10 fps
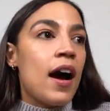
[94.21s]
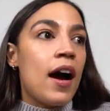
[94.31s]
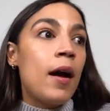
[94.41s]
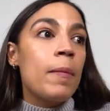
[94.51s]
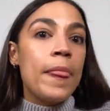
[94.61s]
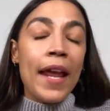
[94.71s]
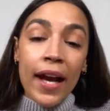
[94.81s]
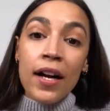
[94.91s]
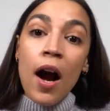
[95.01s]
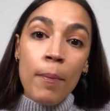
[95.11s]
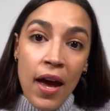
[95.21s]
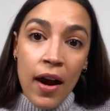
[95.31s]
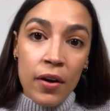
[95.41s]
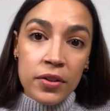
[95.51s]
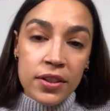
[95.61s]
And I come
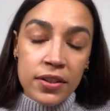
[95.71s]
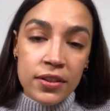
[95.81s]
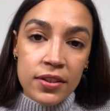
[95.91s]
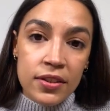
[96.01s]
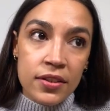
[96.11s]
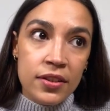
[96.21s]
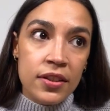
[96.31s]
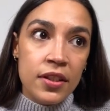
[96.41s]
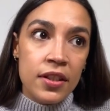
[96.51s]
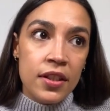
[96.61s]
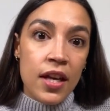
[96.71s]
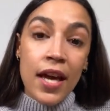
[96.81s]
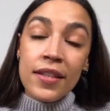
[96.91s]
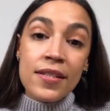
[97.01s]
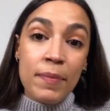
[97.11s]
out,
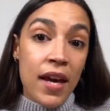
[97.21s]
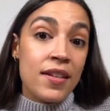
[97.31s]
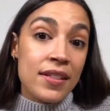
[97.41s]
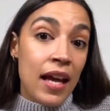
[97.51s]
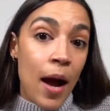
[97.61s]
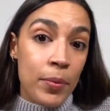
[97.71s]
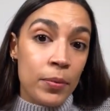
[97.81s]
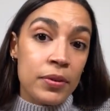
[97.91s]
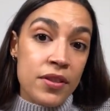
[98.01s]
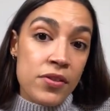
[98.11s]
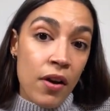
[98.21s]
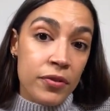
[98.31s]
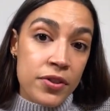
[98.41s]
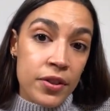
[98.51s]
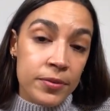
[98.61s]
and this man is a Capitol Police
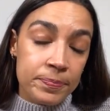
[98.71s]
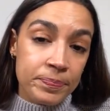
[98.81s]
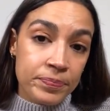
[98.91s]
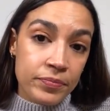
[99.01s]
officer.